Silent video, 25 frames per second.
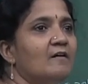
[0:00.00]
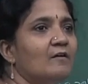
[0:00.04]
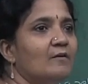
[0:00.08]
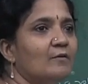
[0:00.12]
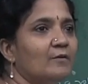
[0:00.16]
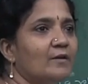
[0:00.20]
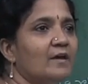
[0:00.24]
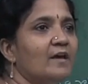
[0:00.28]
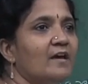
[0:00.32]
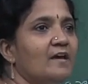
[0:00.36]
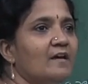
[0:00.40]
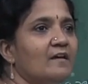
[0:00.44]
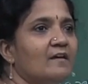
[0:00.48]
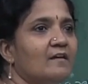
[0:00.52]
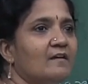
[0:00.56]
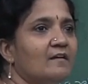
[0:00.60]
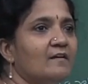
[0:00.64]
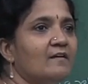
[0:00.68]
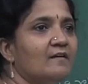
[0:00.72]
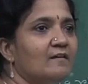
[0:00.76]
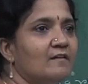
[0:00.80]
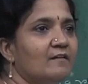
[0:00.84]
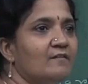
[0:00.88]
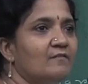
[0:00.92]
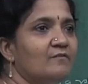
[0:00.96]
okay,
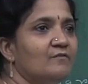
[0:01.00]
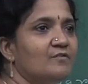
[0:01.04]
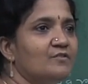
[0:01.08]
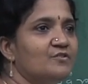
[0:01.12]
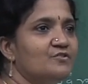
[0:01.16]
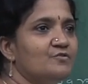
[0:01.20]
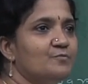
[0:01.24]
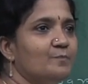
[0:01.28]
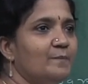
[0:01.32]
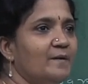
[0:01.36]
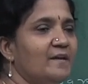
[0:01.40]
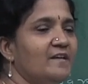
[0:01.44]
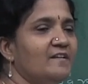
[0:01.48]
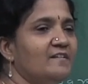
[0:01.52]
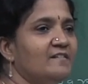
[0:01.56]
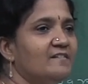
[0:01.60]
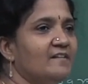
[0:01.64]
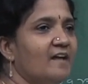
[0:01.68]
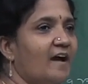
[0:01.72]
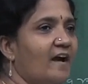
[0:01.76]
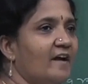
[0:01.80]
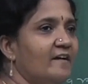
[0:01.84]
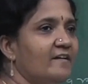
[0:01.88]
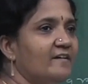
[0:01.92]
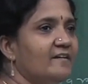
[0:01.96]
which means
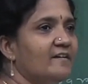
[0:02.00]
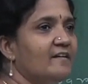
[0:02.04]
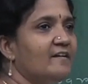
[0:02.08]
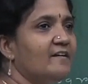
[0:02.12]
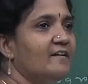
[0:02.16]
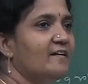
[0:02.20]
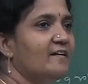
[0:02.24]
that